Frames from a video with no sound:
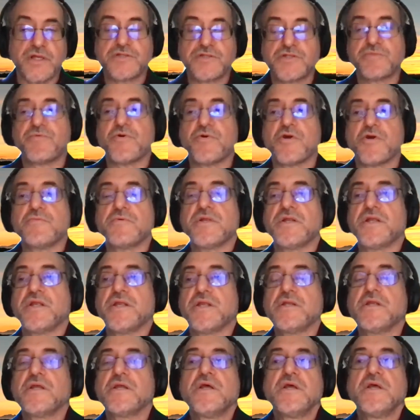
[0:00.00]
science department
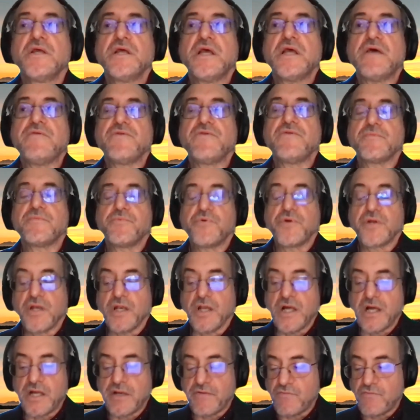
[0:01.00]
and having put
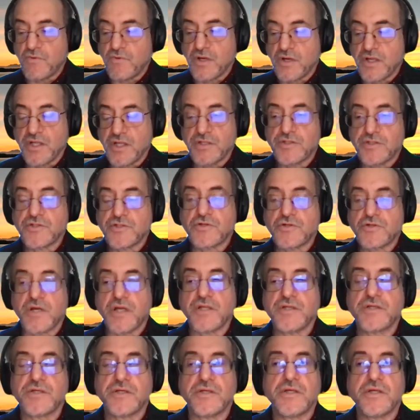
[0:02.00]
a lot of work into
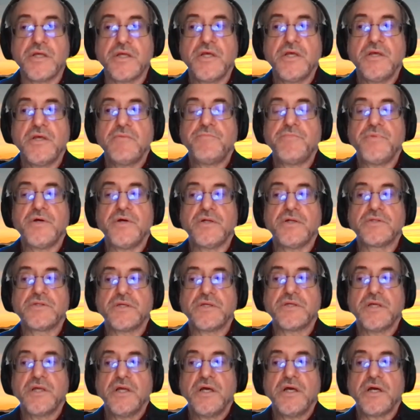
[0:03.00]
trying to
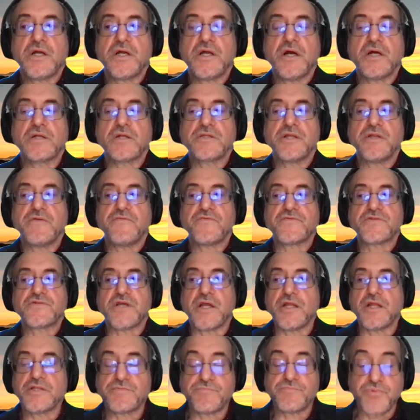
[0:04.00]
build a cognitive
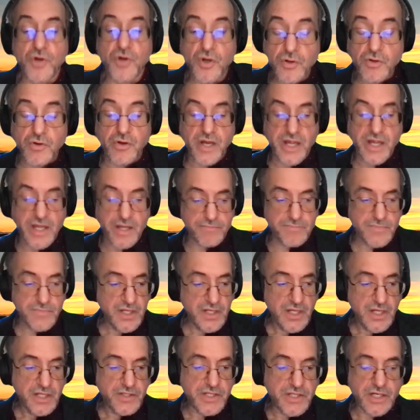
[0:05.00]
science program
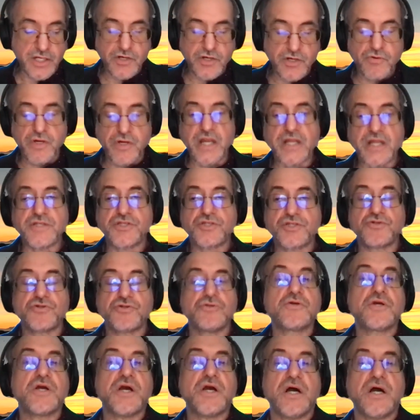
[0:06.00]
that creates
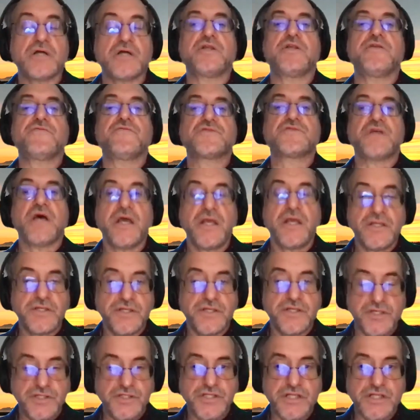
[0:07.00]
true cognitive
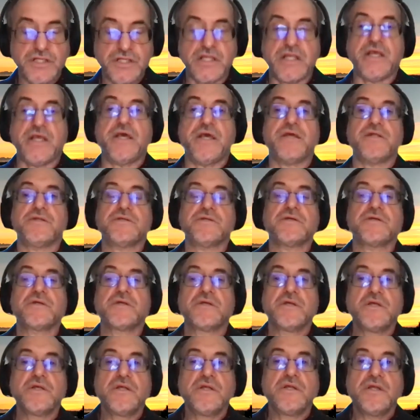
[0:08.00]
scientists at the end,
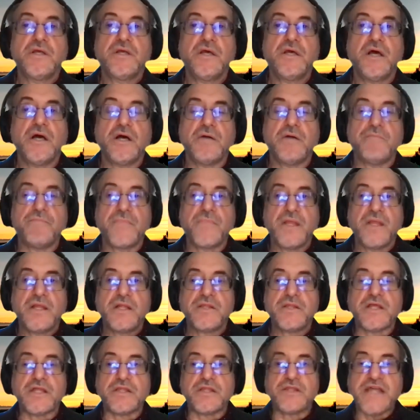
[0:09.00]

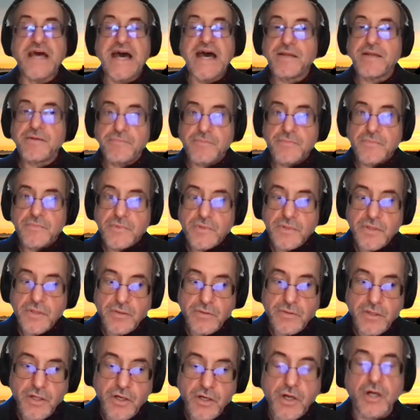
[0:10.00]
that
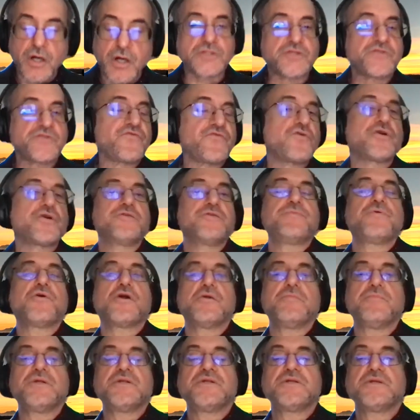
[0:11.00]
calls for a
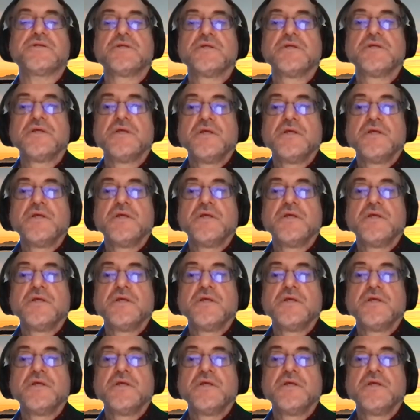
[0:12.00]
department.